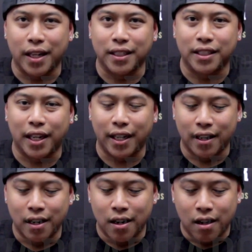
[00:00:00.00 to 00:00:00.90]
insight
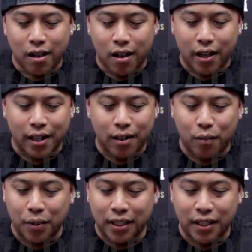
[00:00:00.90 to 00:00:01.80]

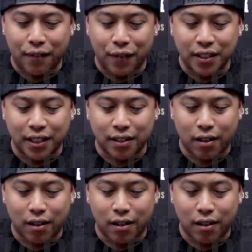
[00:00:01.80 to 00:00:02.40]
on what the differences